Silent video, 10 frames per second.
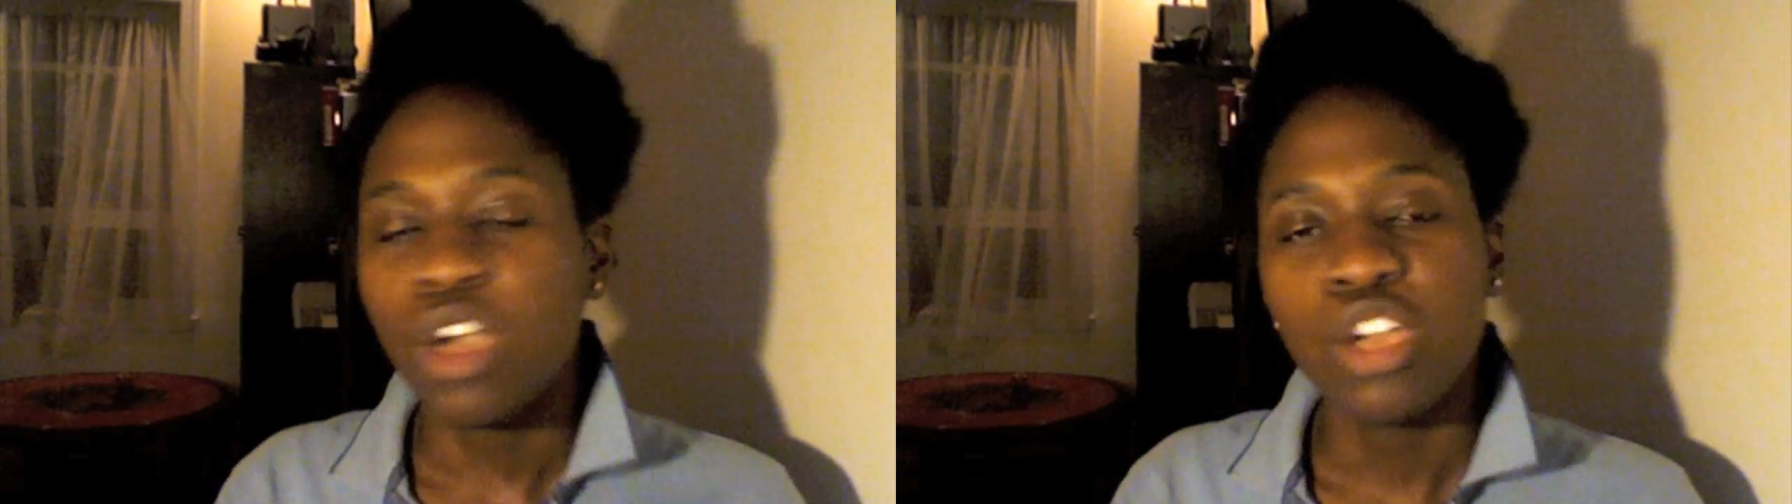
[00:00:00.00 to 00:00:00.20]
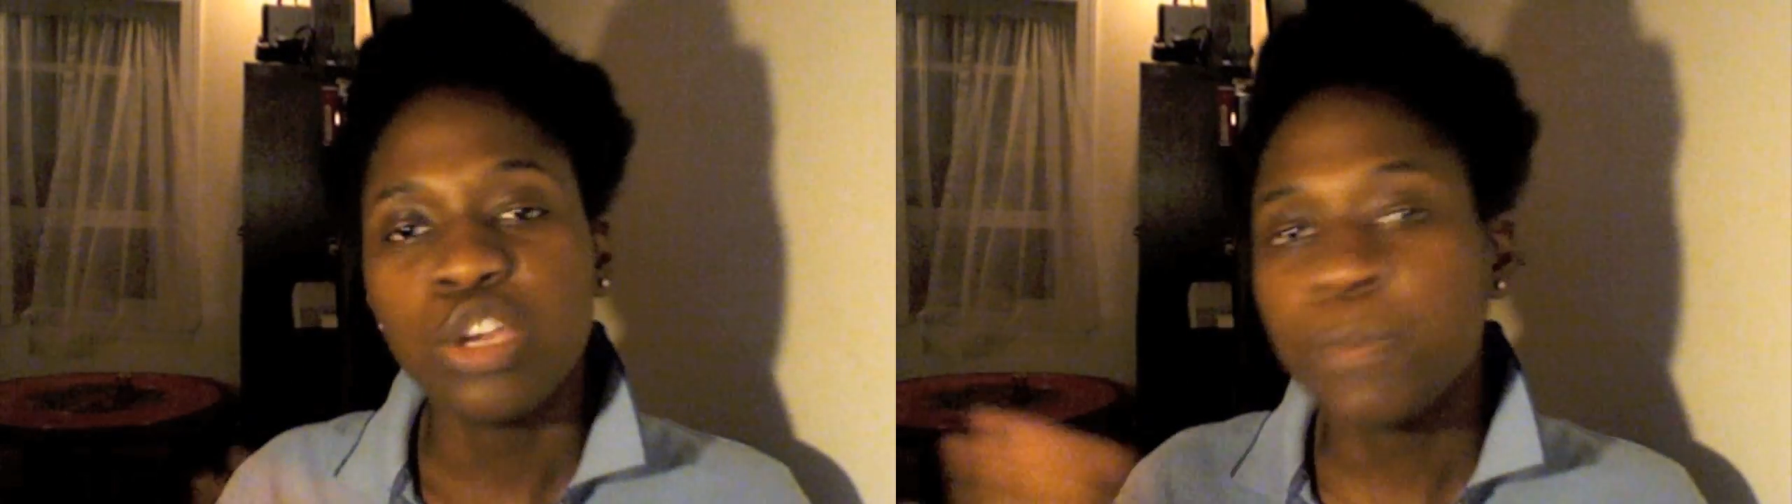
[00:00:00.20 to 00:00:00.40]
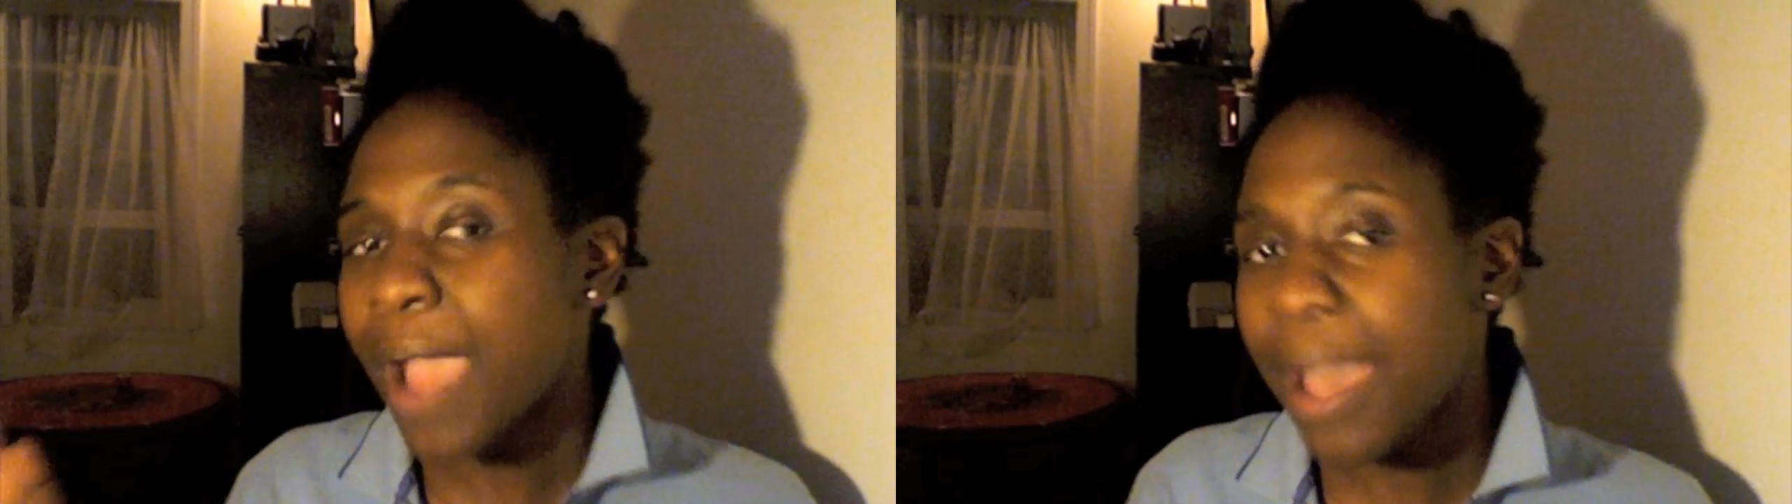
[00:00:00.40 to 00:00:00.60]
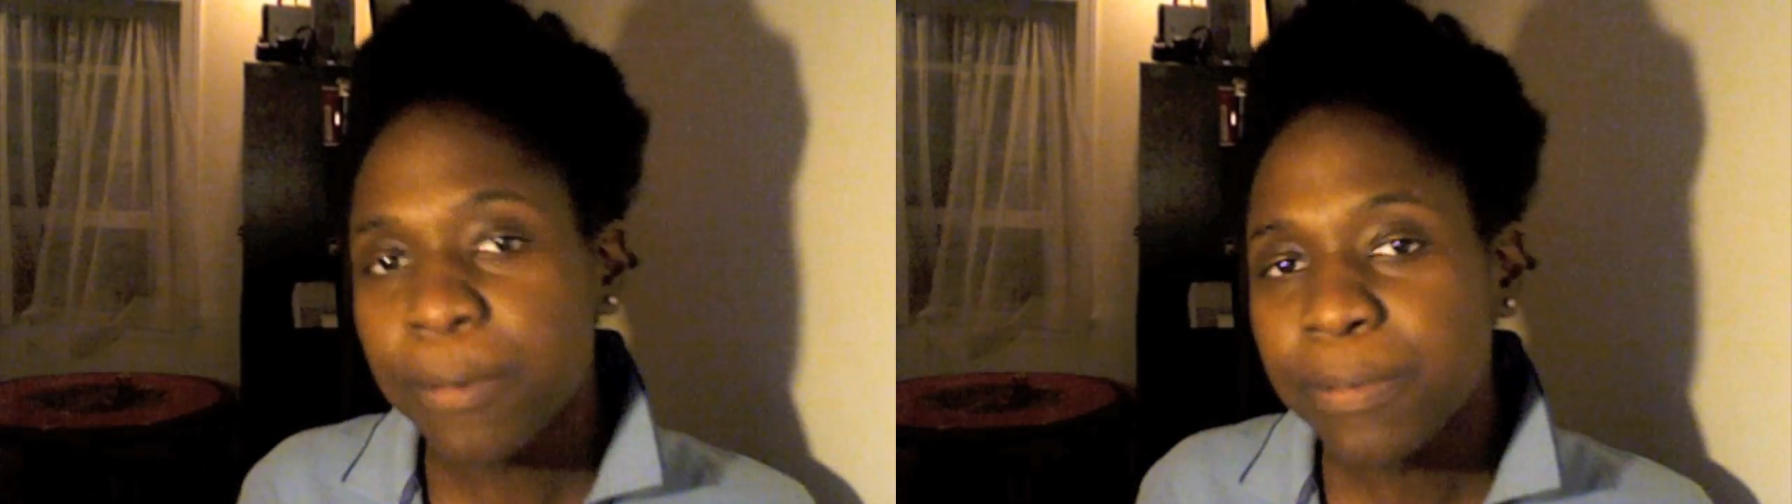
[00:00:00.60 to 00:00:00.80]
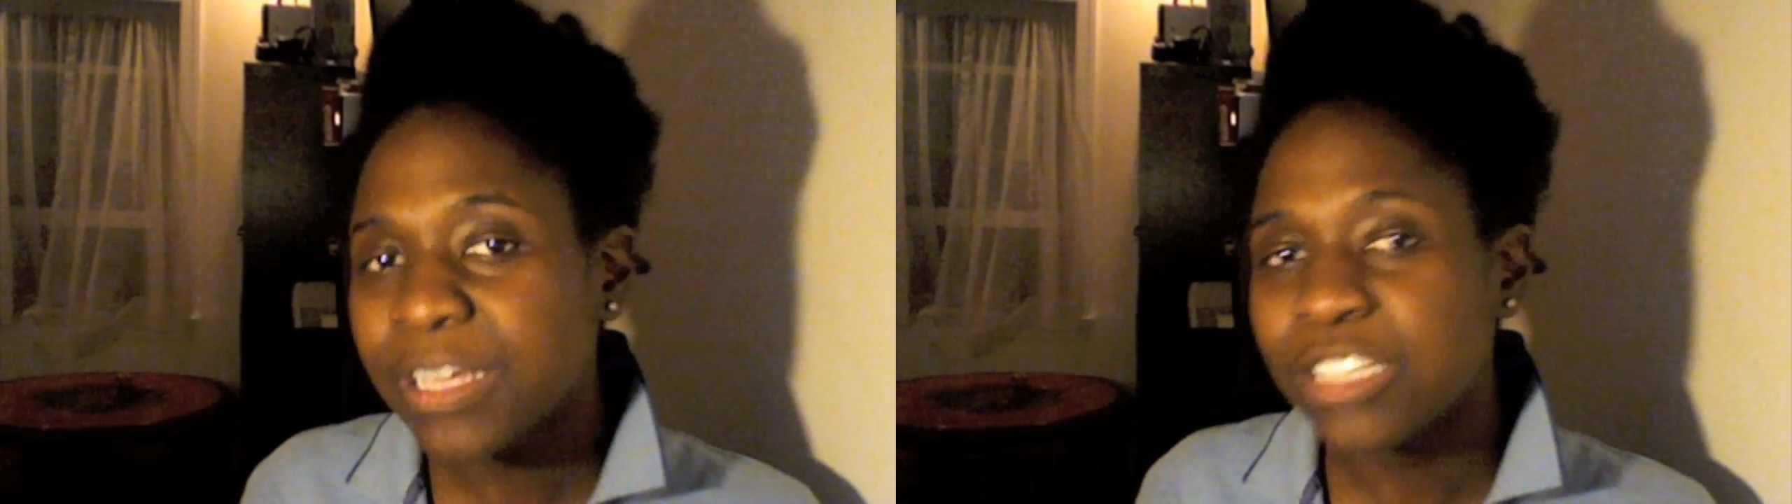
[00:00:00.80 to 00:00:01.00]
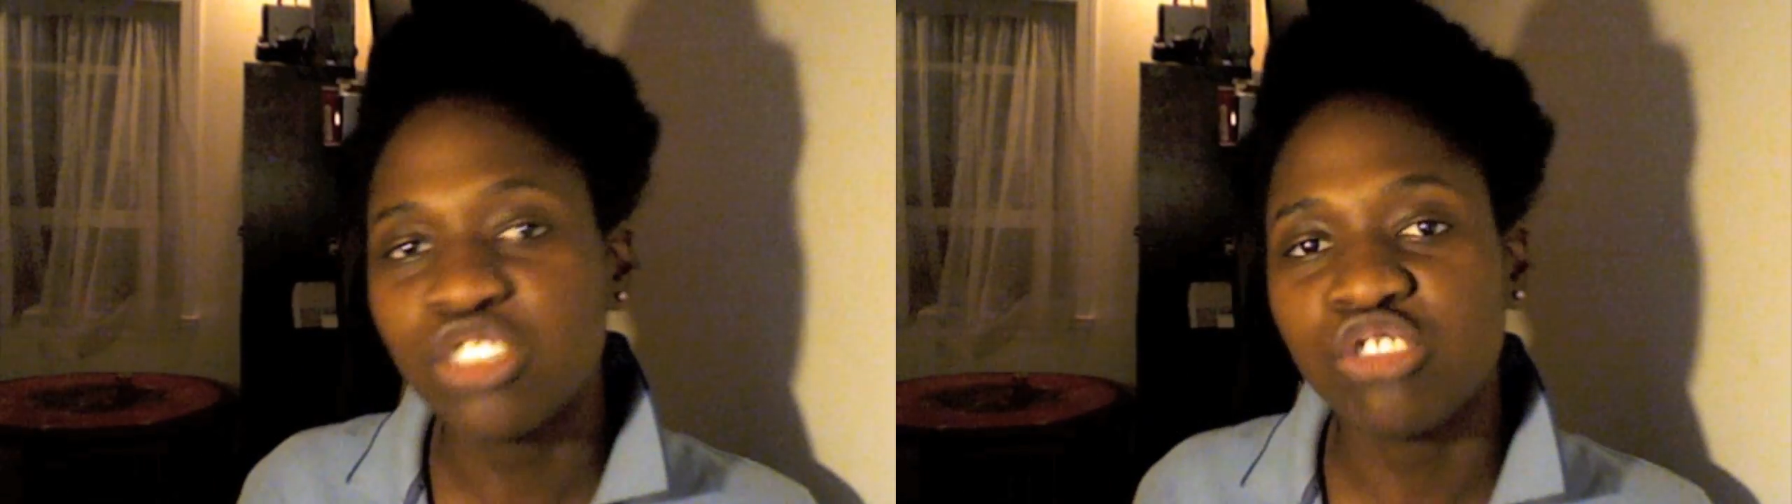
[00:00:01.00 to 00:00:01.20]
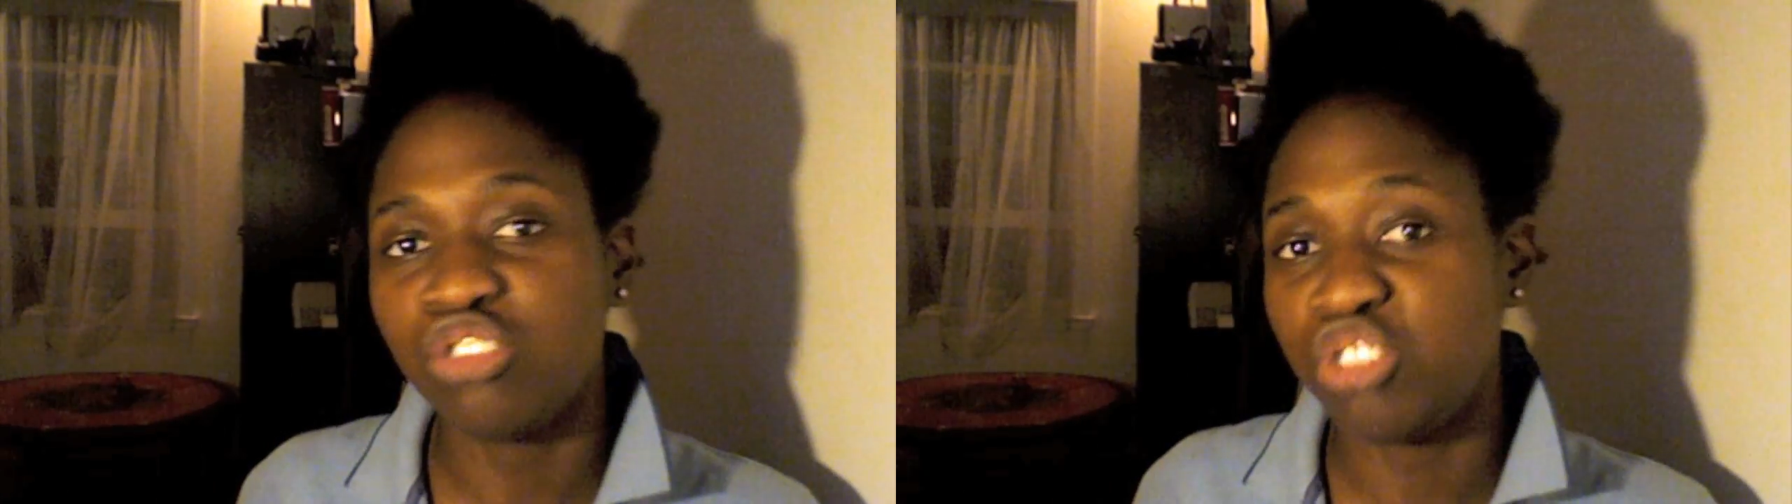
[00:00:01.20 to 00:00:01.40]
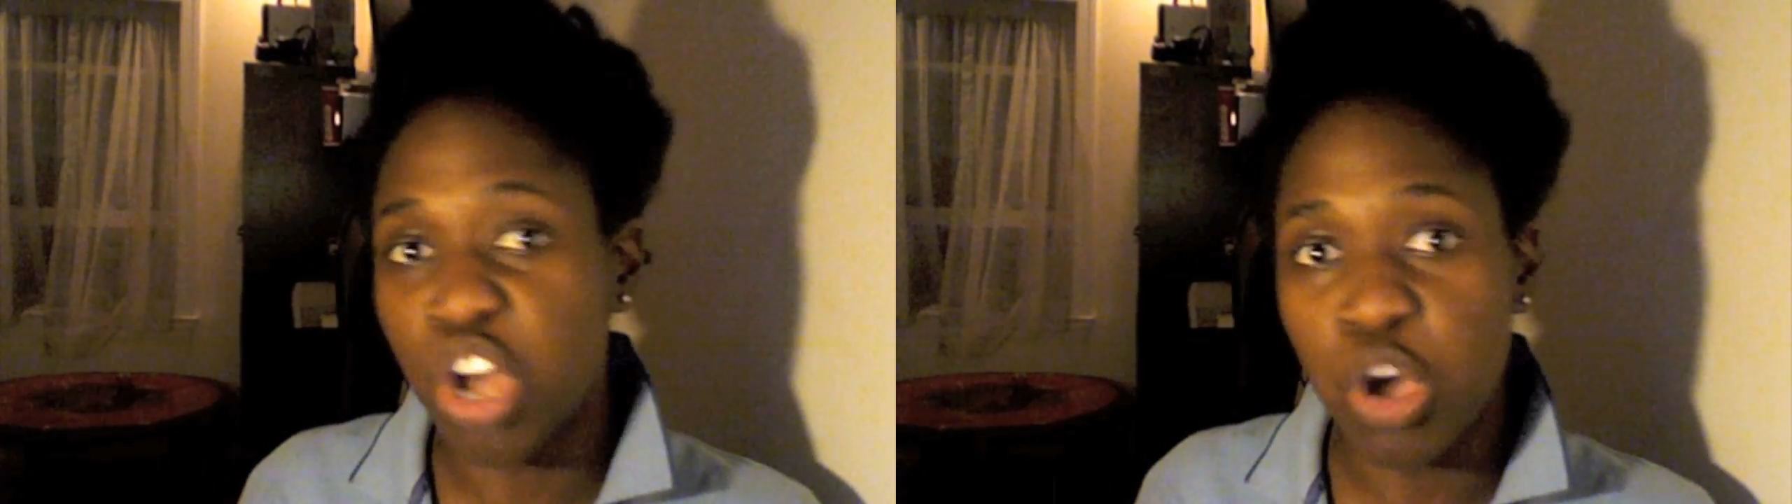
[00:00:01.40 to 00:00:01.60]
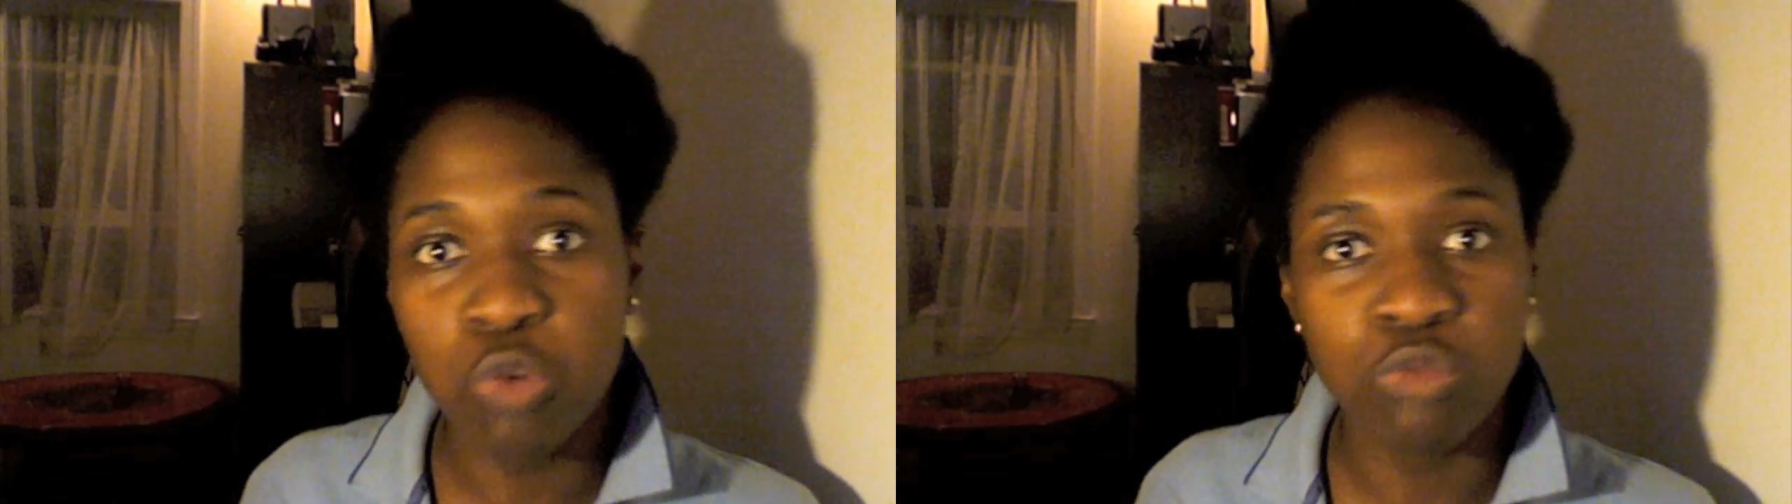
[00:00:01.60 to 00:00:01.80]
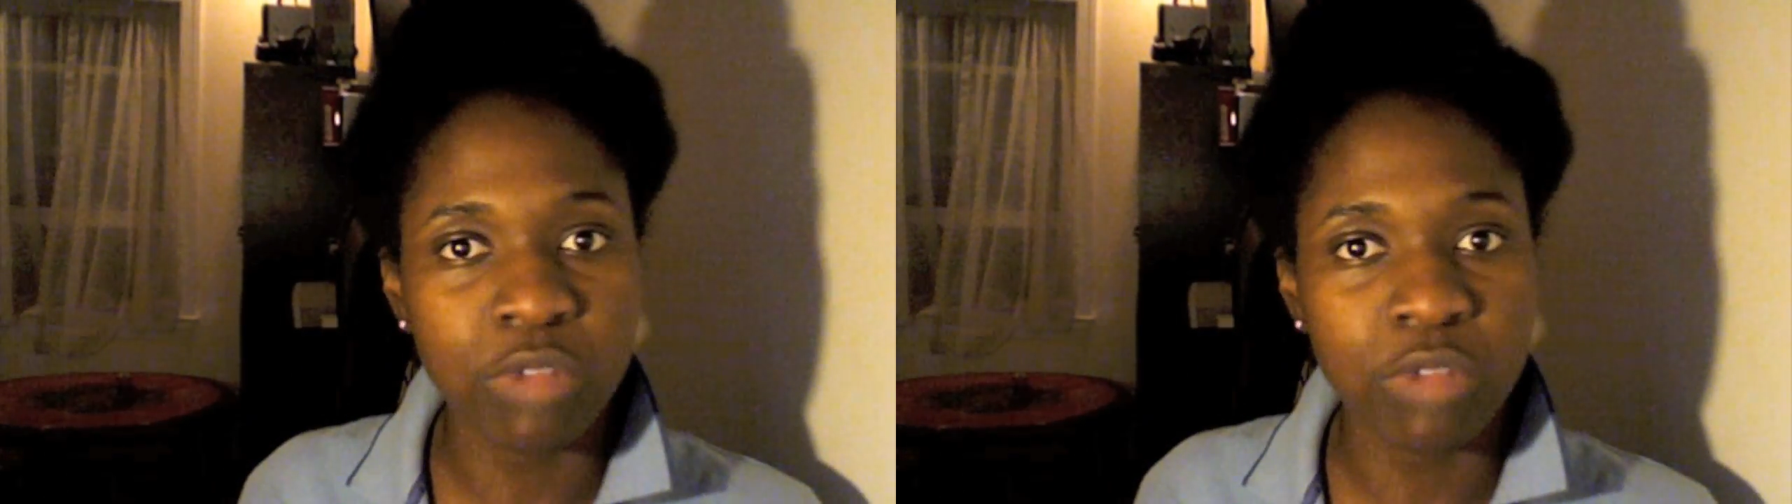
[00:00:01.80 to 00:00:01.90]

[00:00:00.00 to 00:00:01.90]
you probably just don't